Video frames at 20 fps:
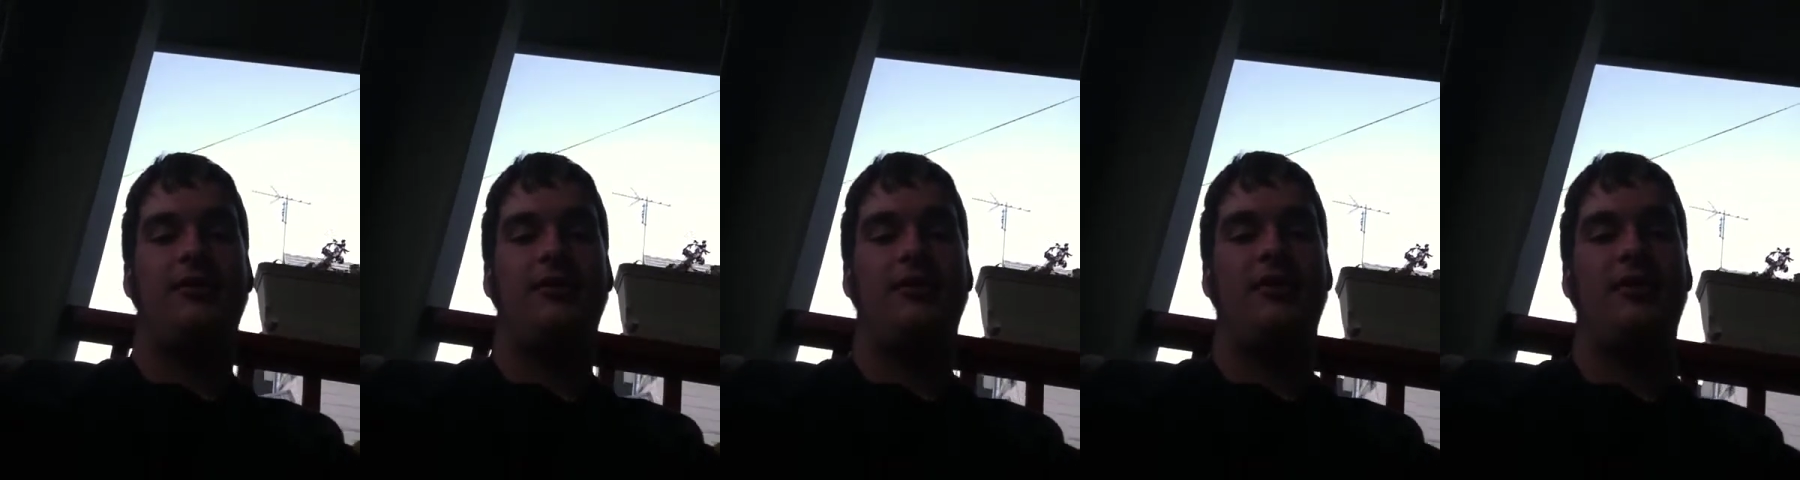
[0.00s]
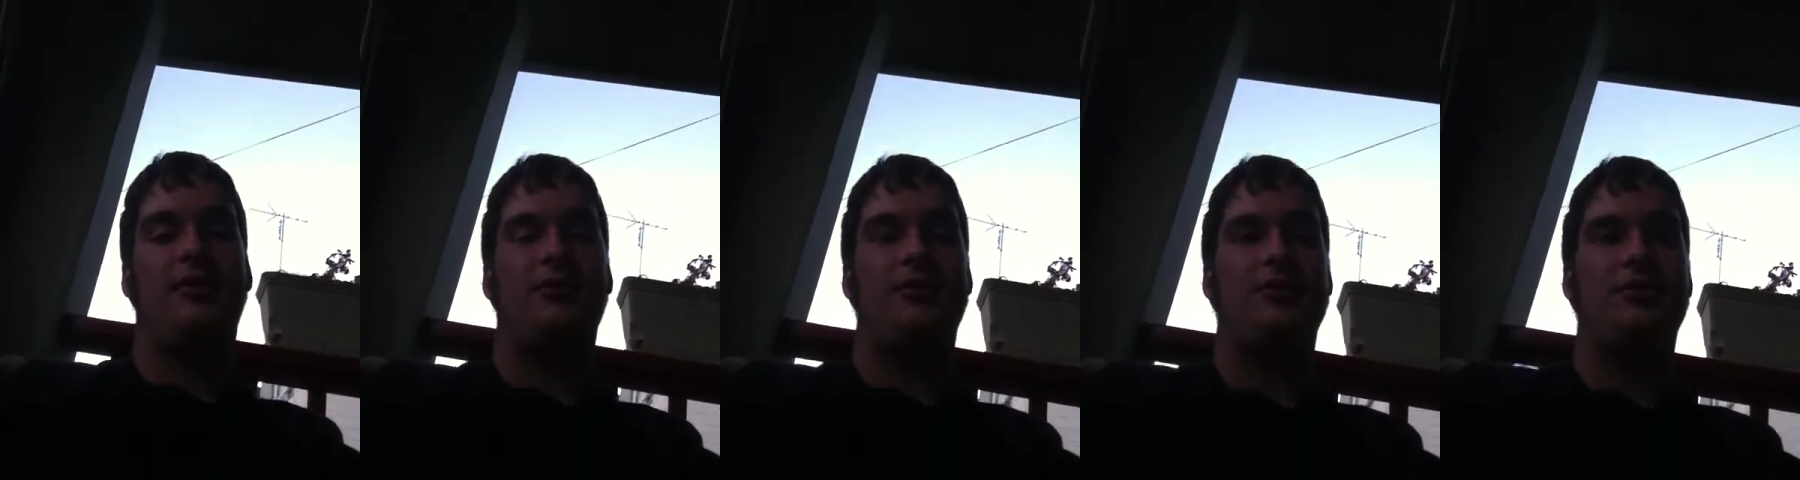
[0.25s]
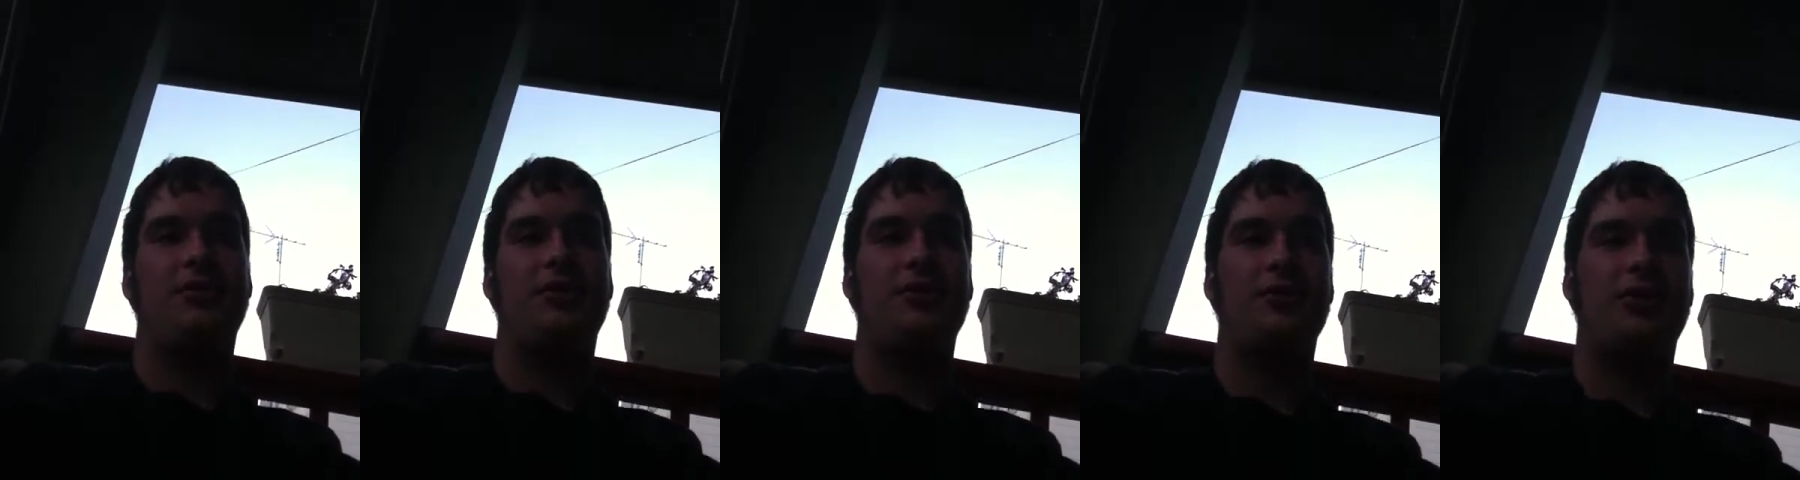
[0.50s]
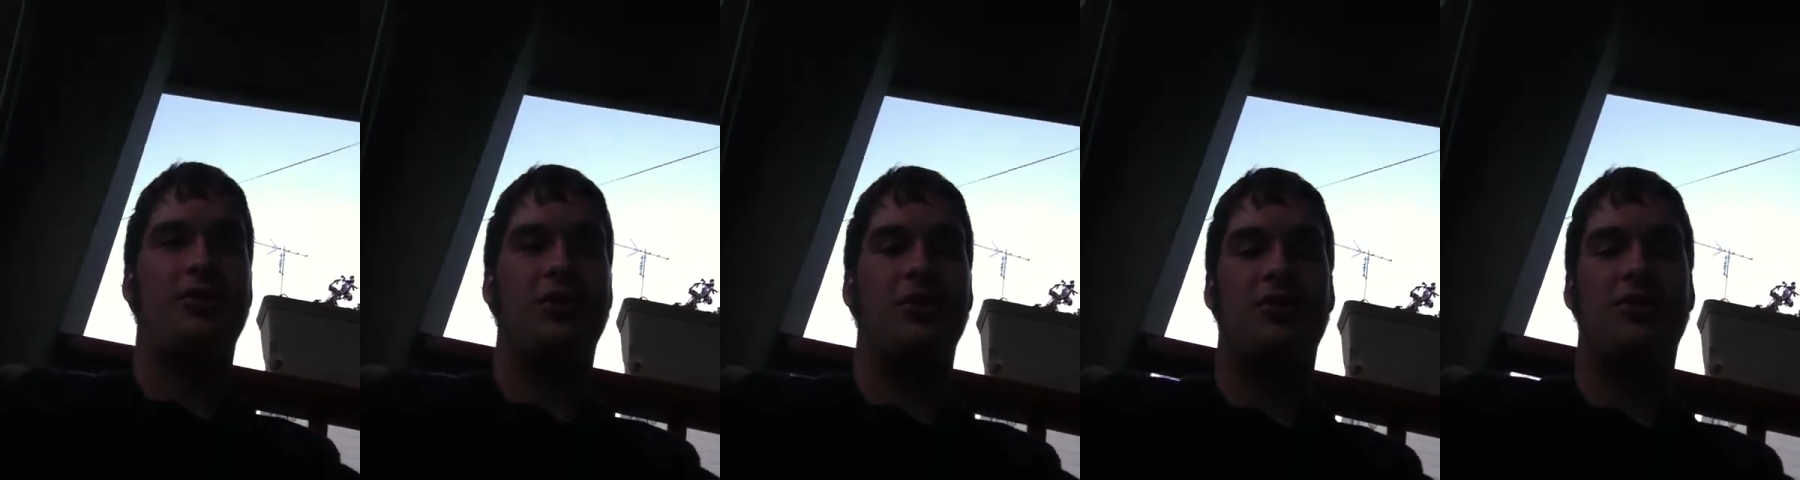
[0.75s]
You
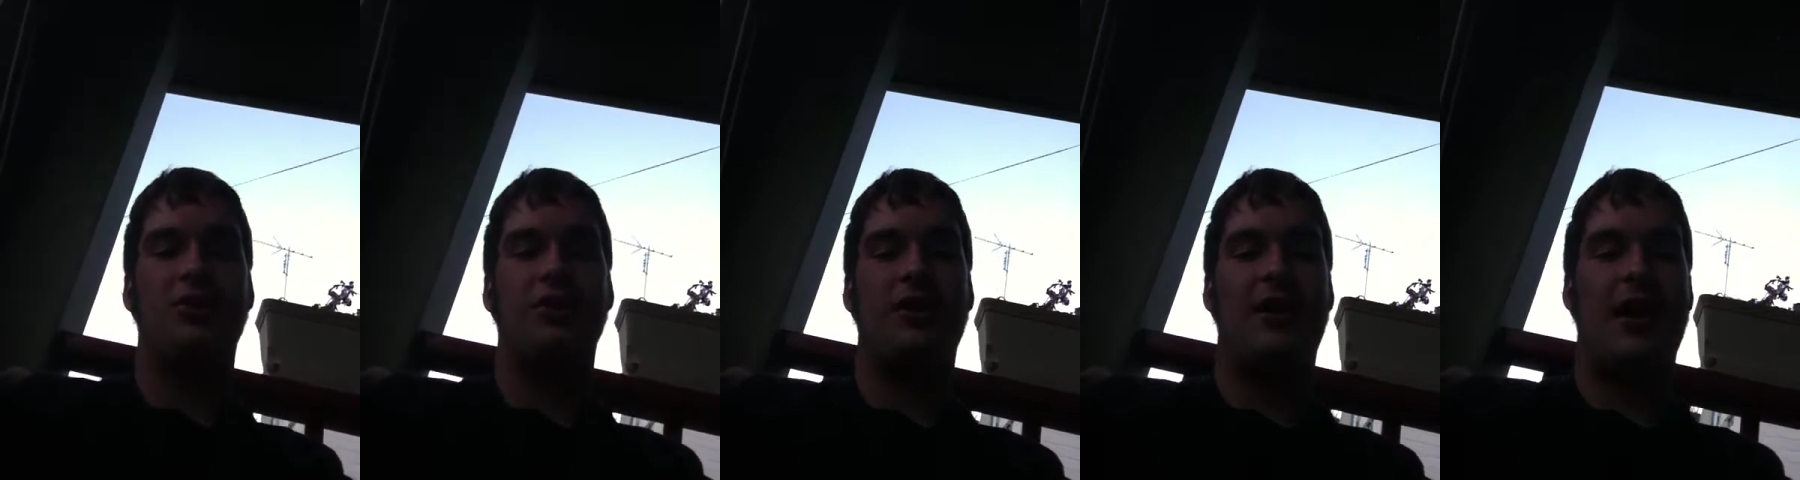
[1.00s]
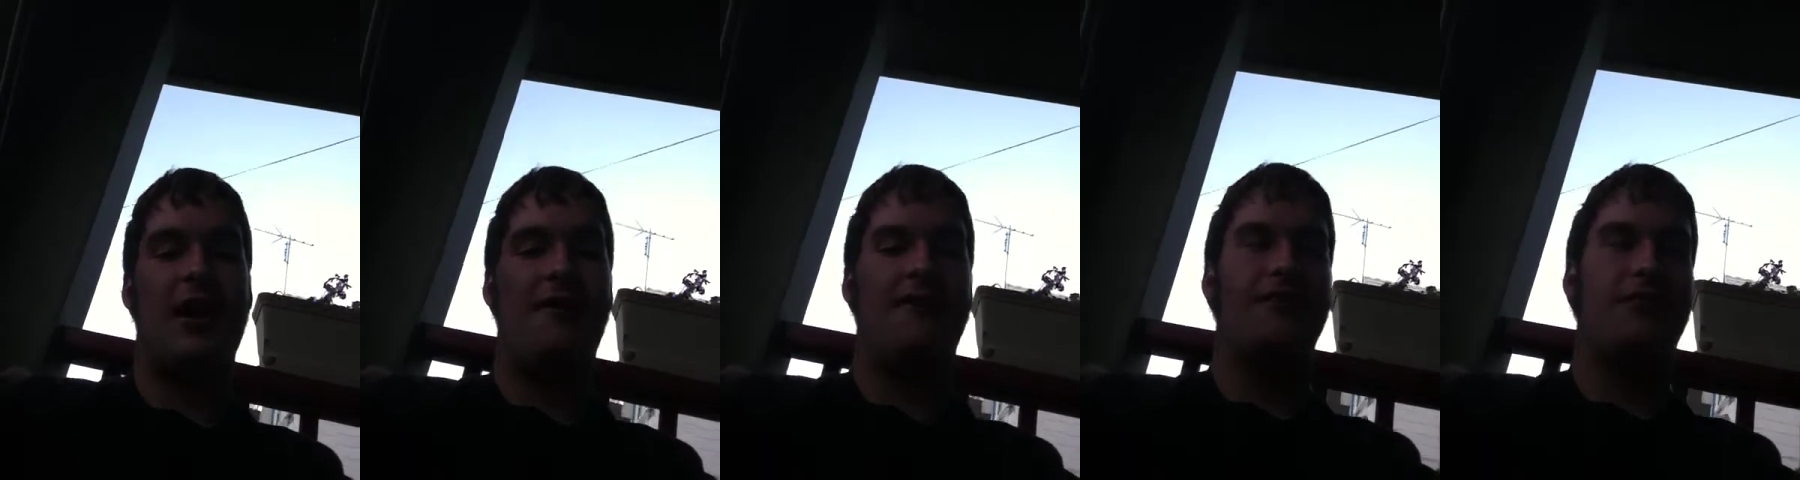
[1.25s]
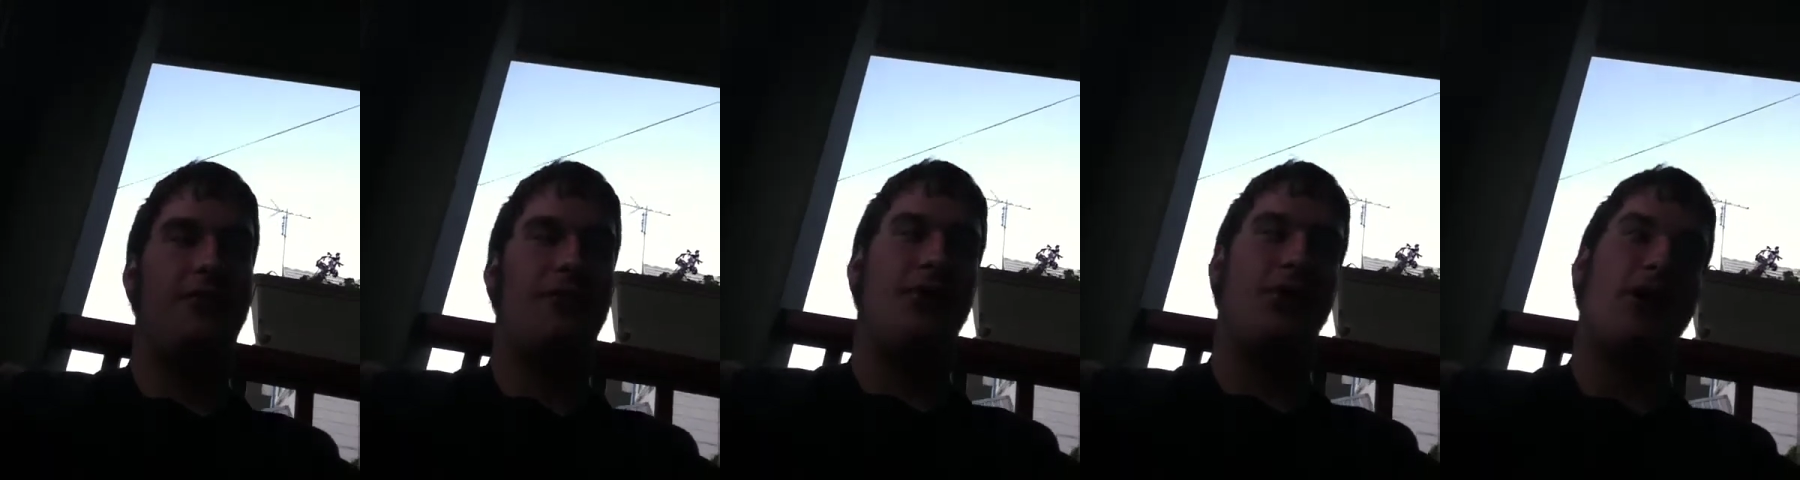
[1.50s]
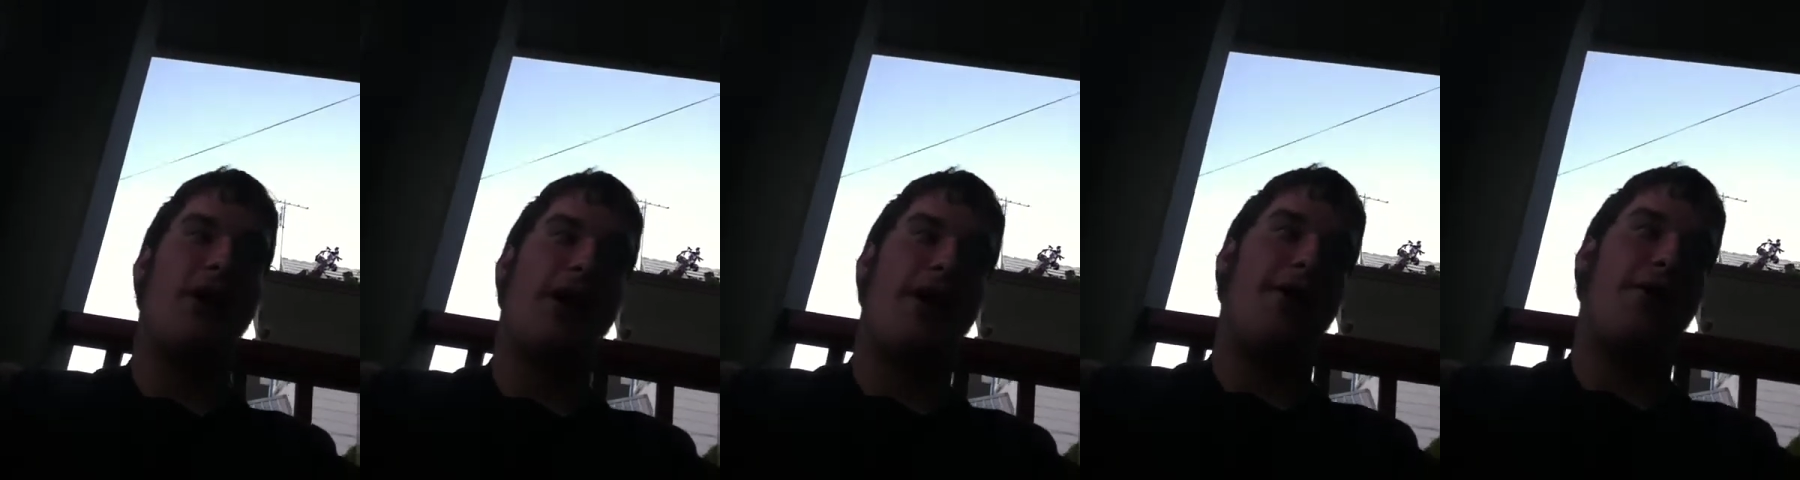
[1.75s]
shouldn't have to
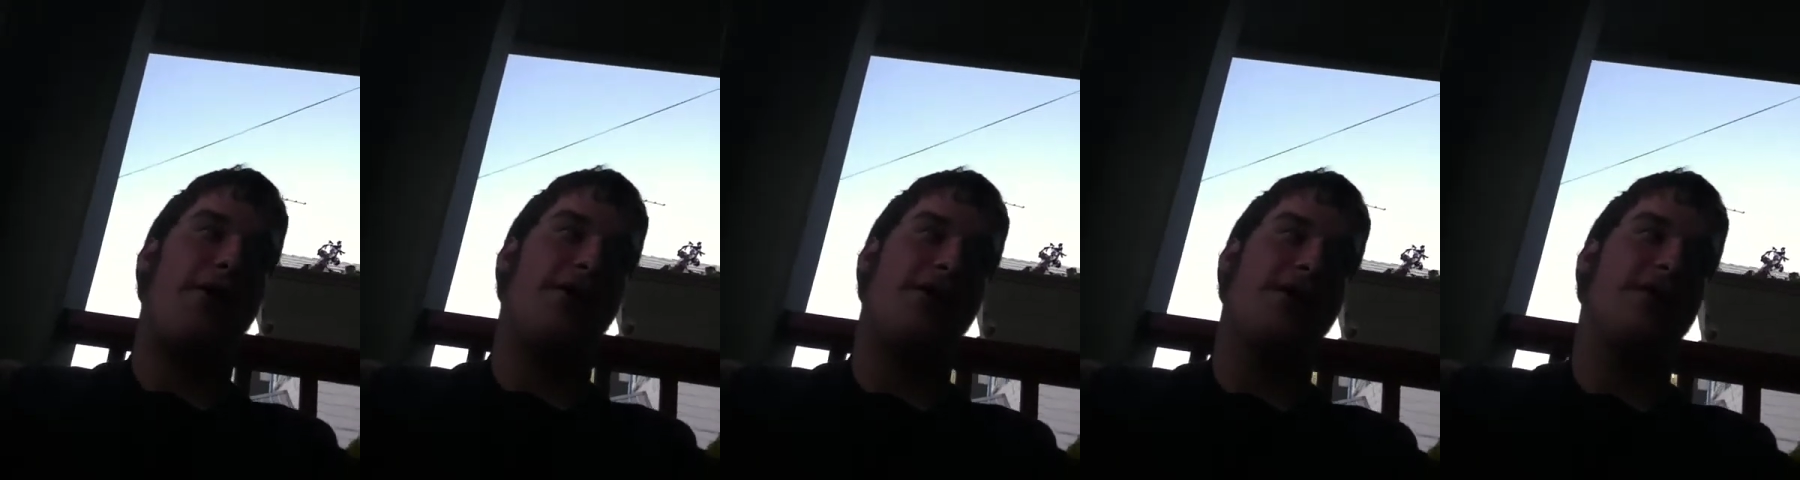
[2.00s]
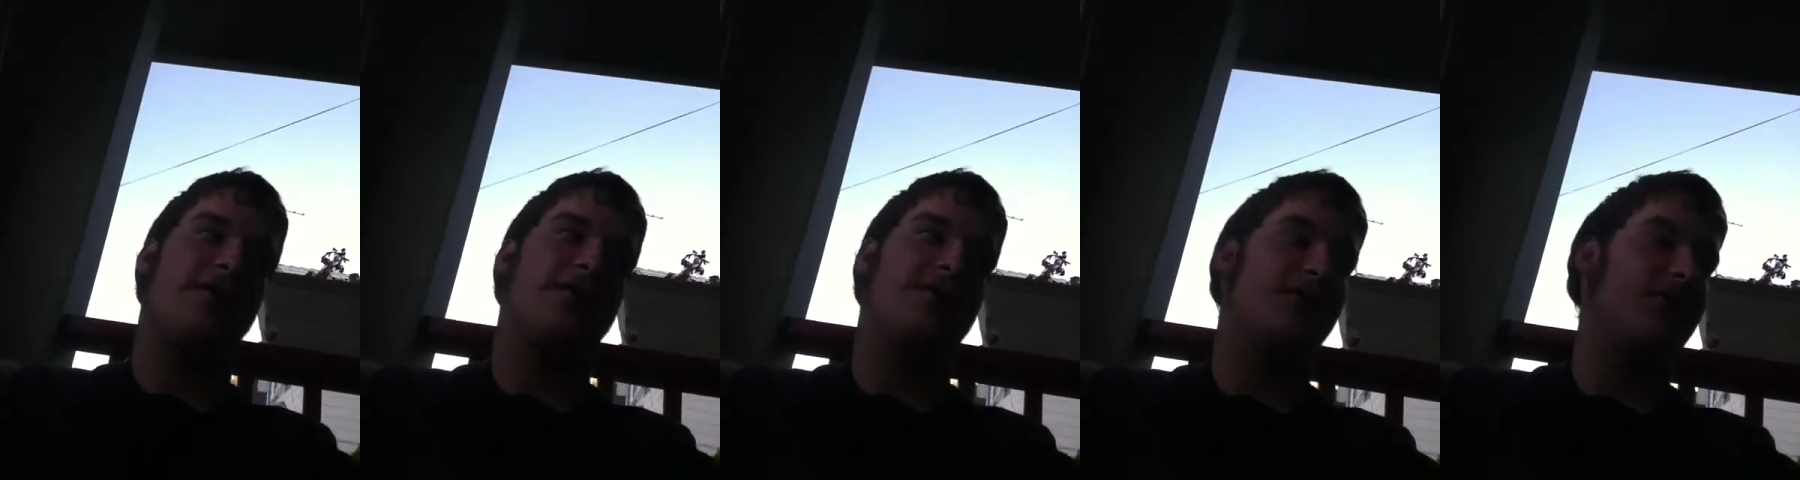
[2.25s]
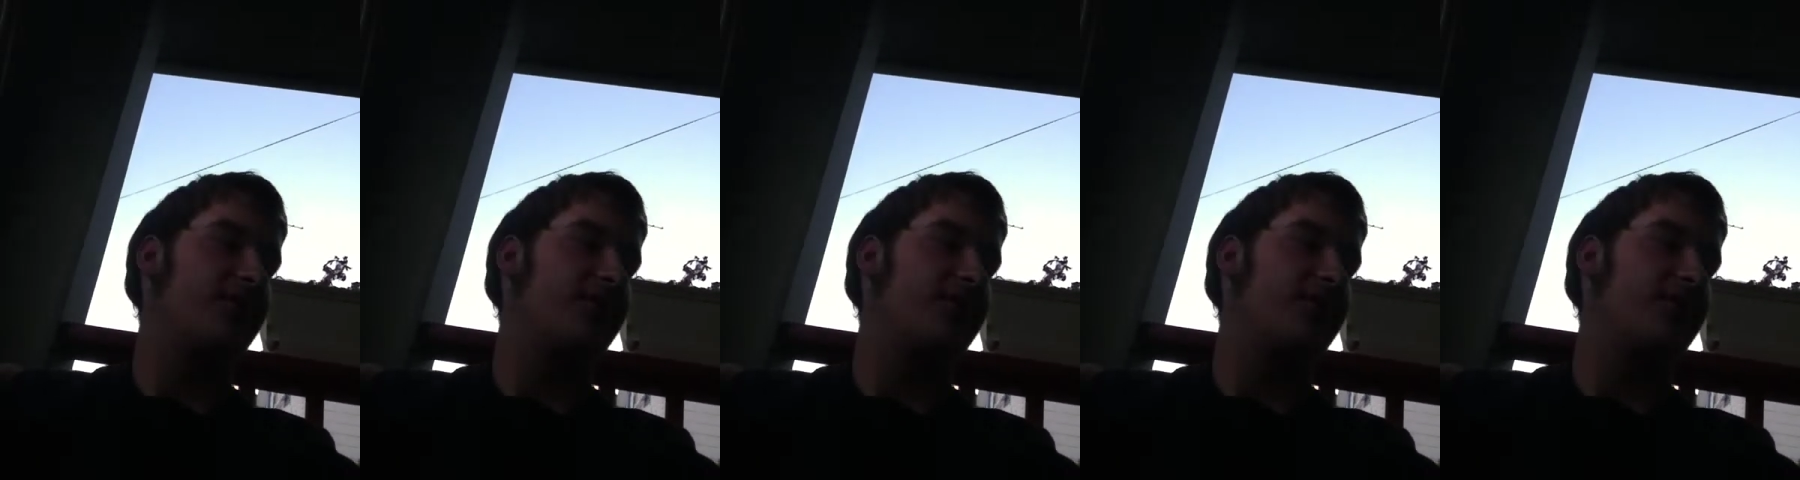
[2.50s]
rely on it.